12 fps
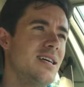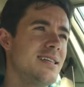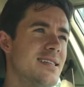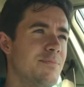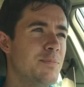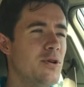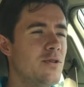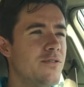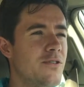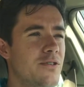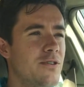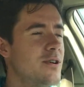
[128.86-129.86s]
It's a
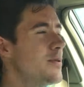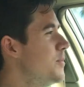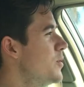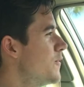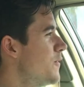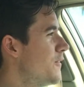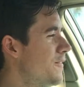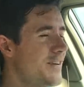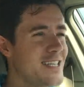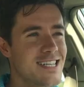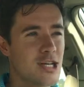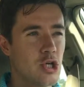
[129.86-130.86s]
beautiful, beautiful
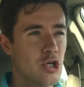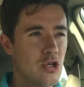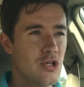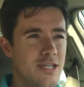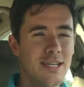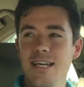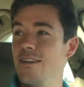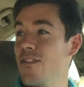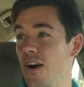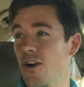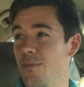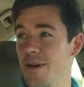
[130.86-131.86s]
physical
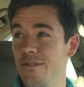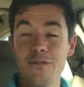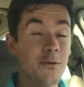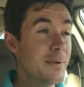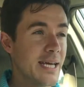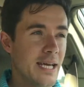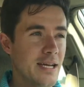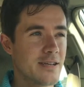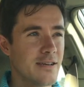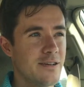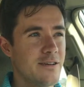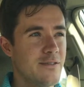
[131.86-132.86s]
environment for me.
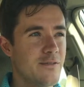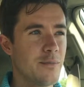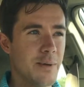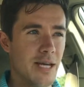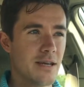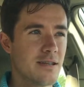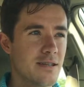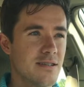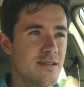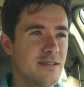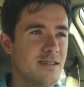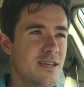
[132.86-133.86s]
For
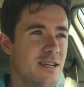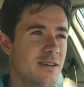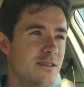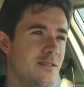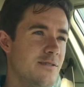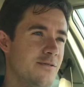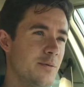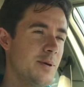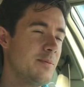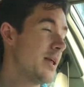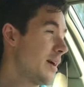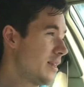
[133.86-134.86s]

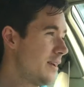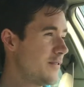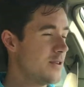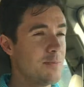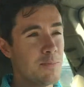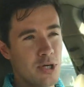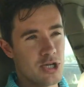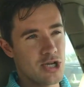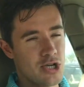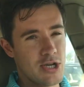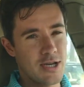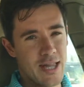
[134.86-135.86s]
people that live in the
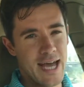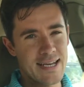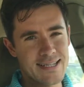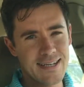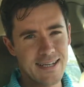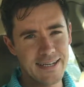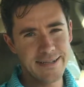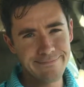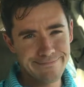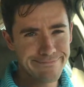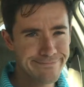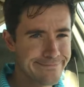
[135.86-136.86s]
bush in Alaska,
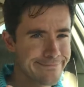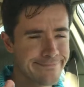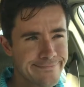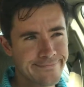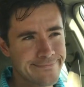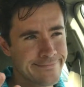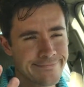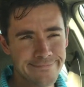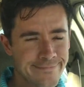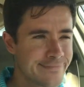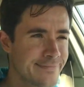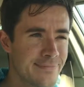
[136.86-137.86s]

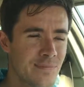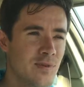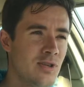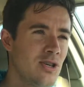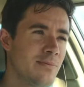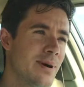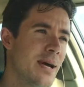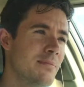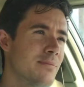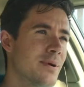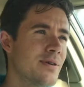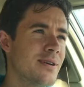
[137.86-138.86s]
you
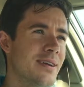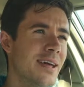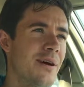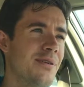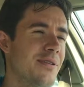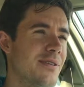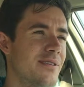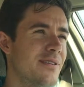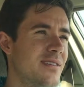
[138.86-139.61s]
might burn to death.